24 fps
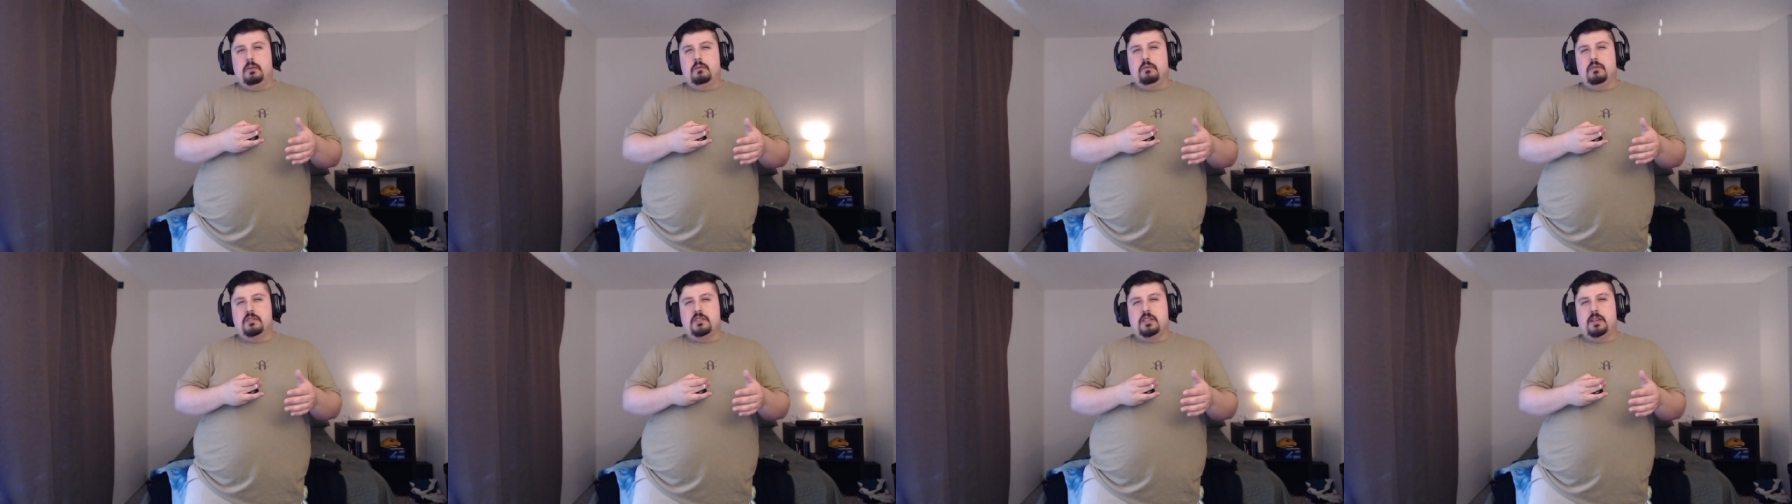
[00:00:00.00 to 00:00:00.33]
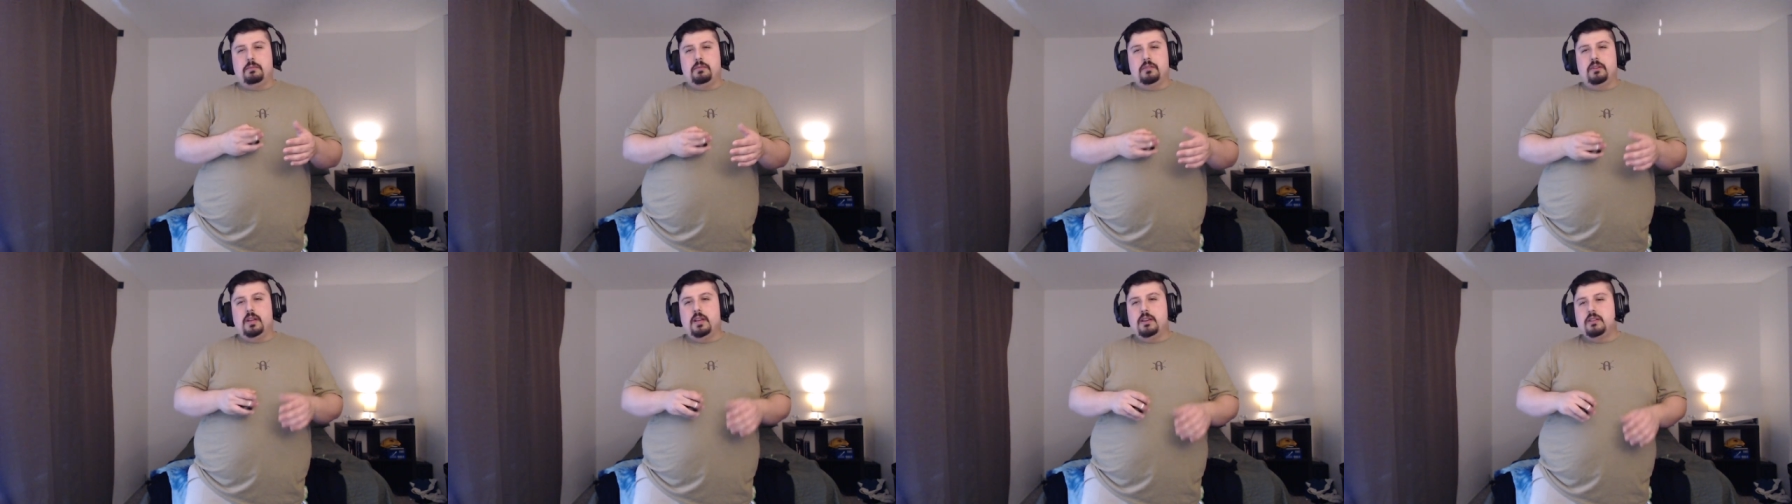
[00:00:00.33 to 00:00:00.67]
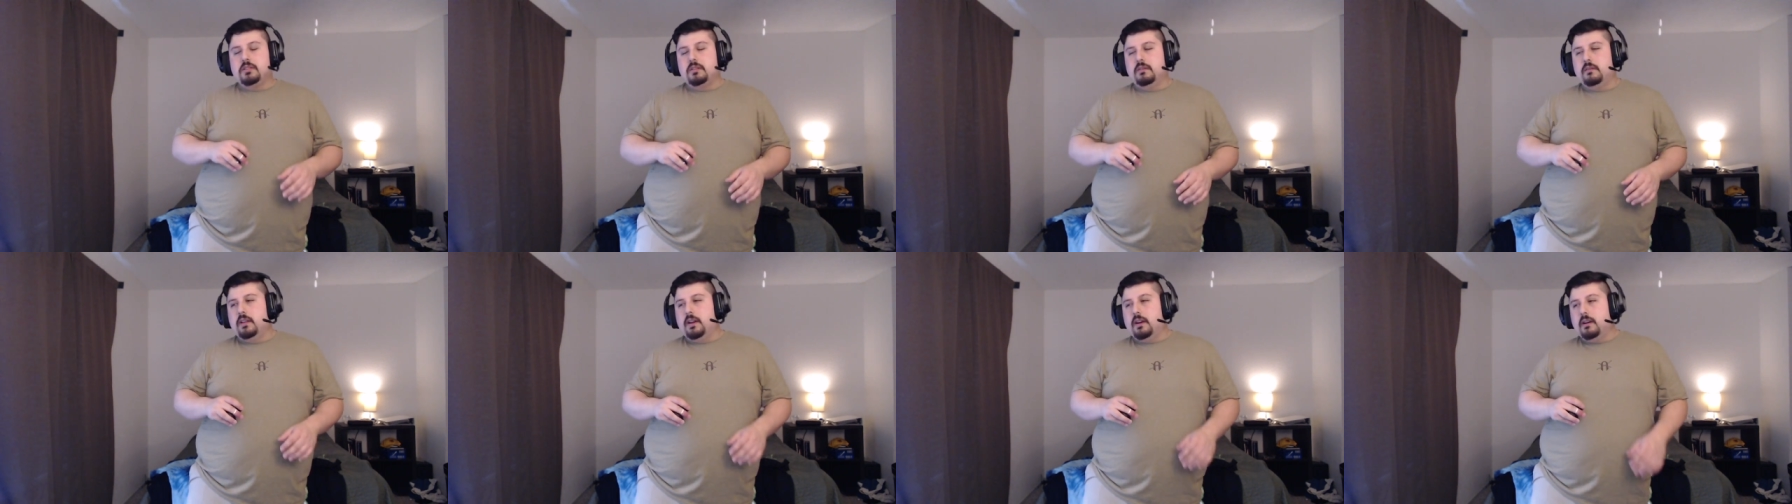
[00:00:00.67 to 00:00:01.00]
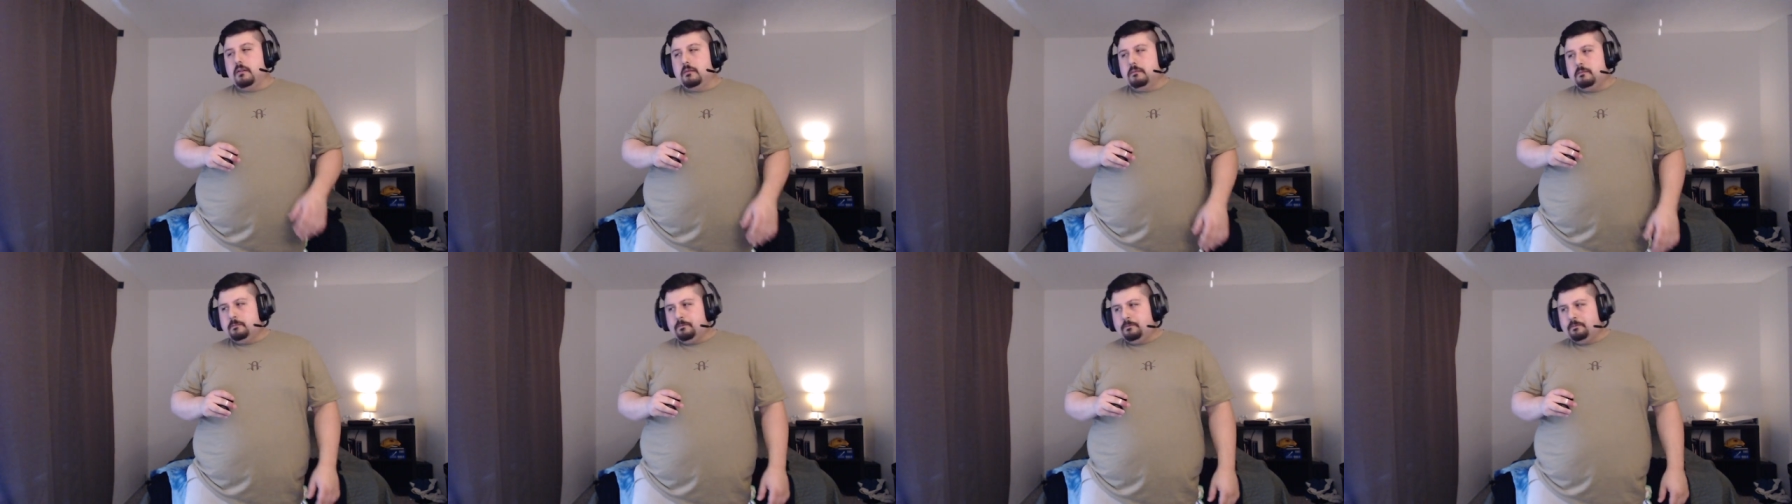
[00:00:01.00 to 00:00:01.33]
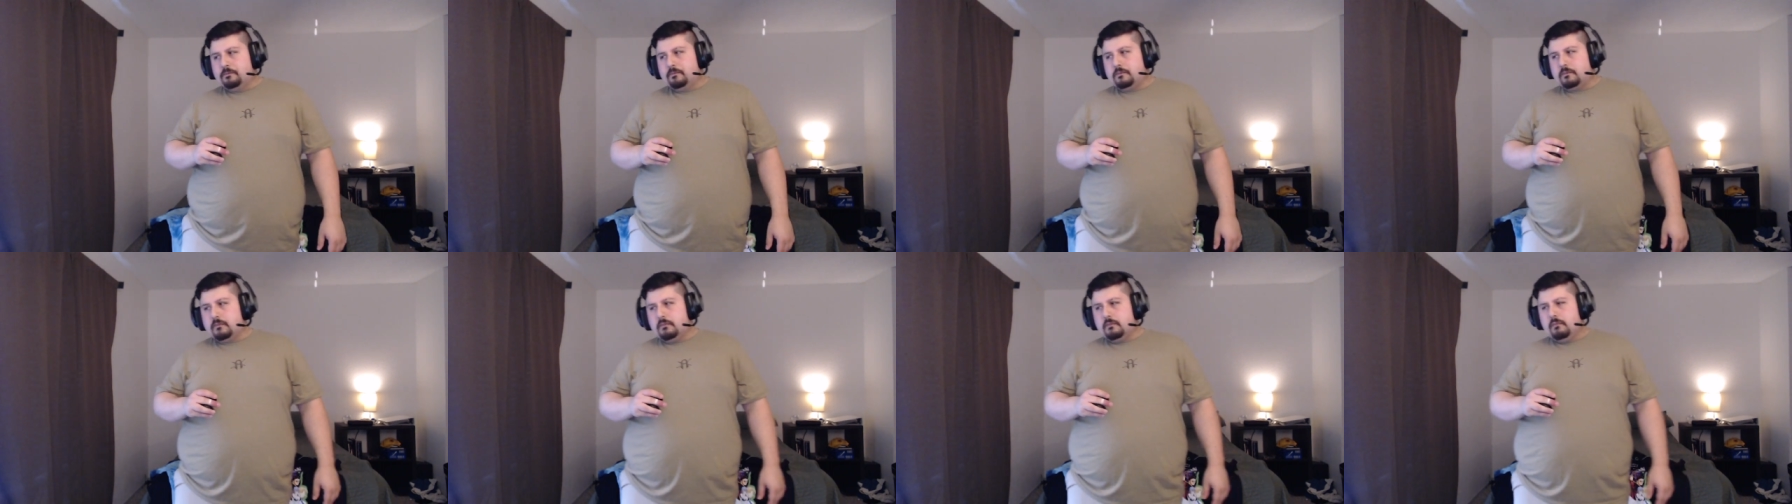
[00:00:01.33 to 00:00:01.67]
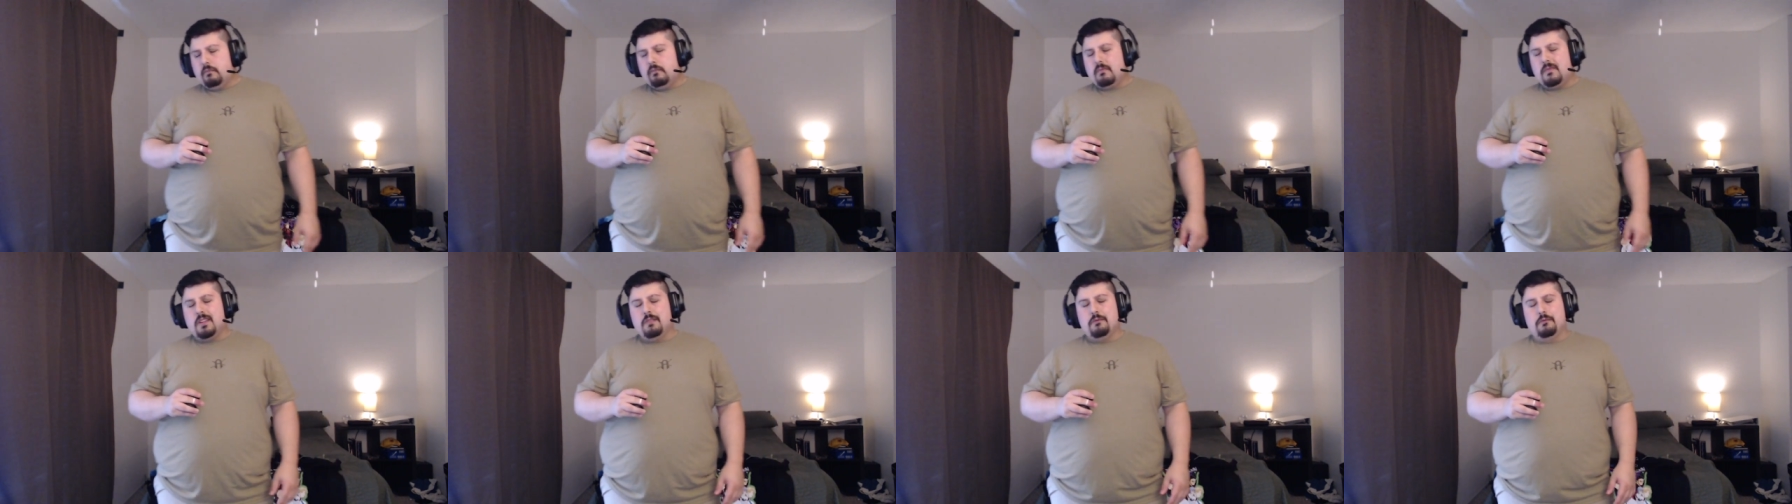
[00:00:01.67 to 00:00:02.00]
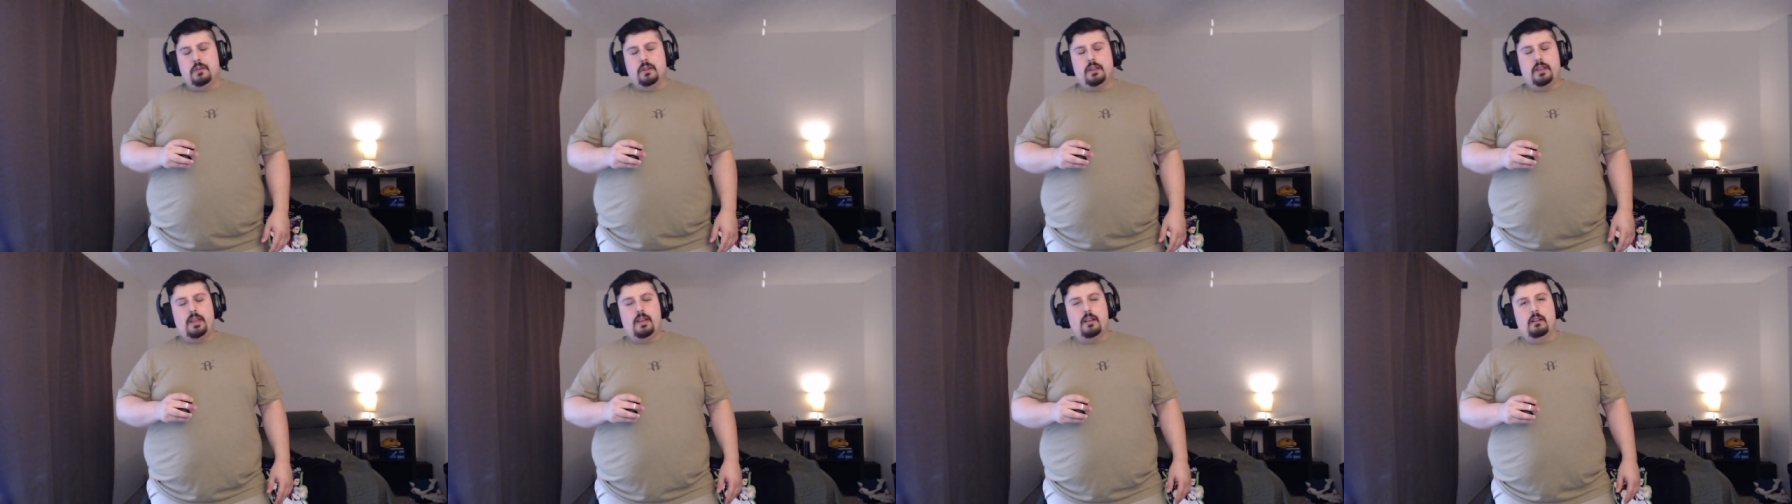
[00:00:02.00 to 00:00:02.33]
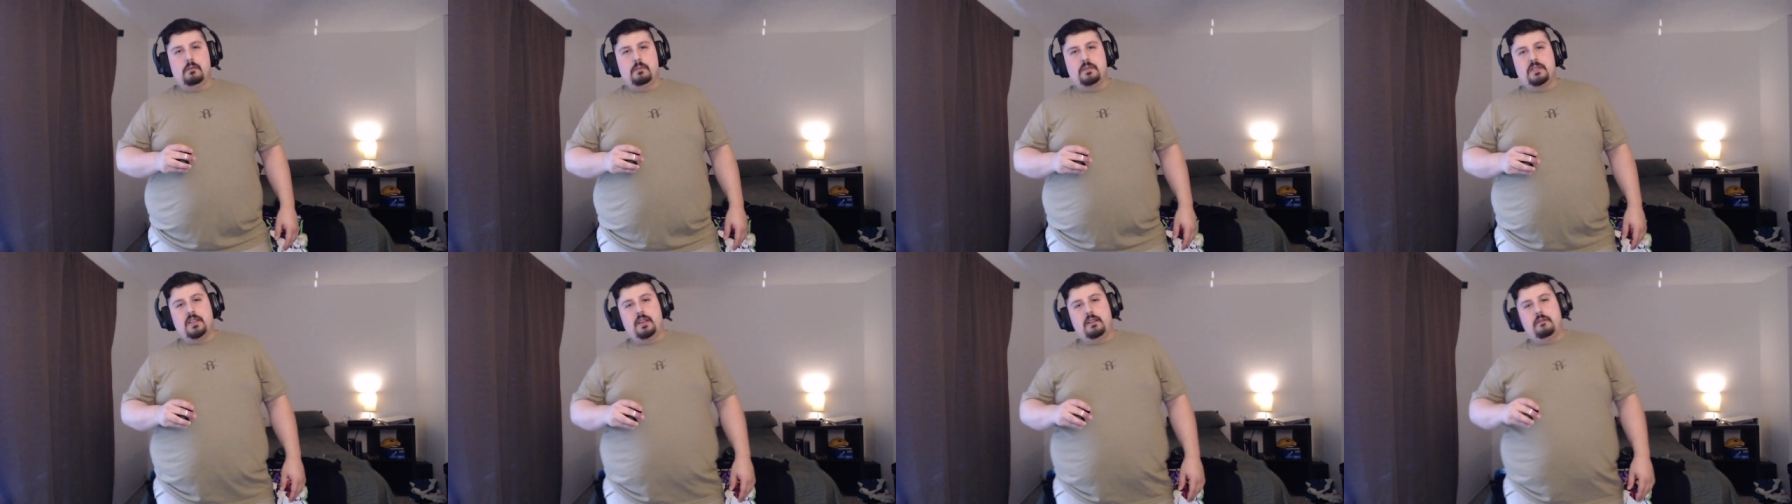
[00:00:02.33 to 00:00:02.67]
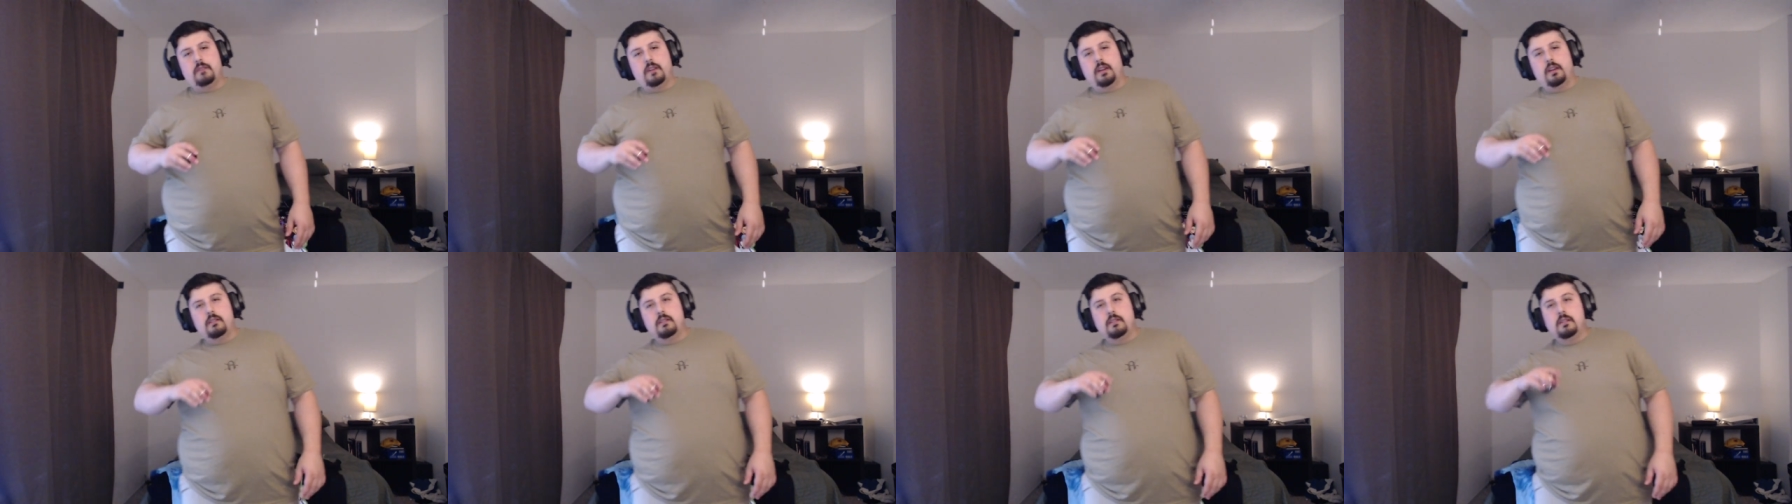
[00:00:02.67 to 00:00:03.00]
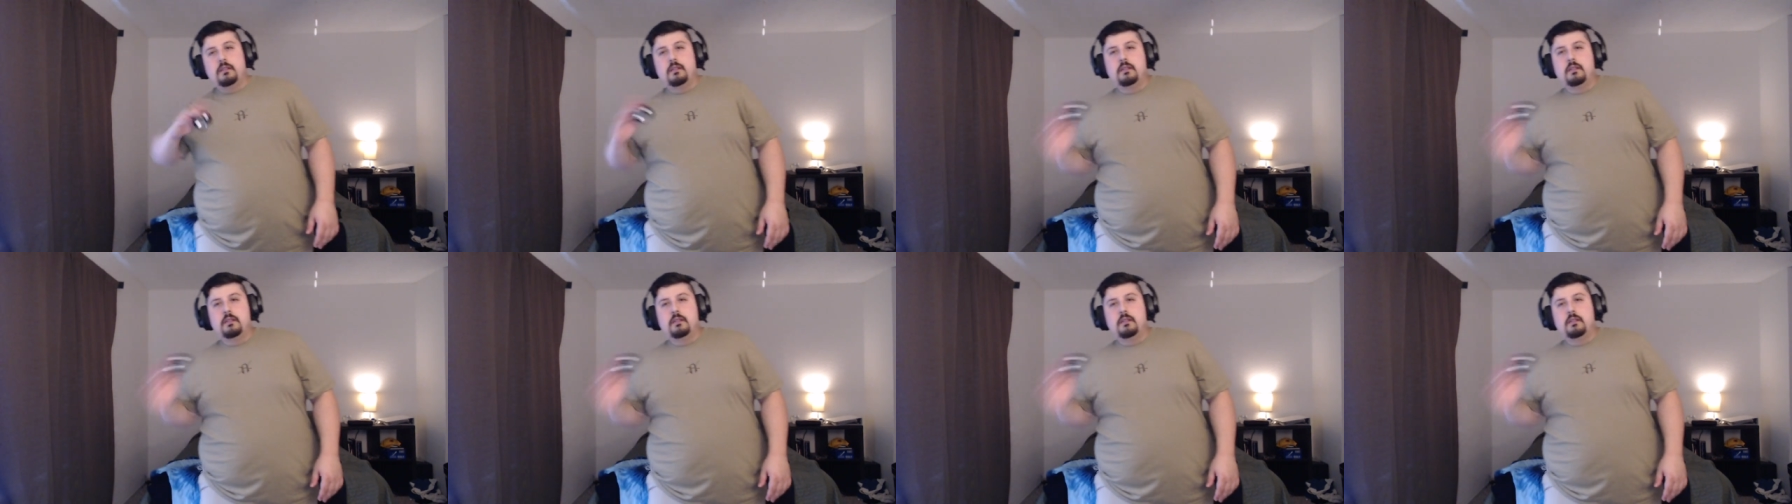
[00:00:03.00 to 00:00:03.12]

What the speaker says: more separation there really helps, I find.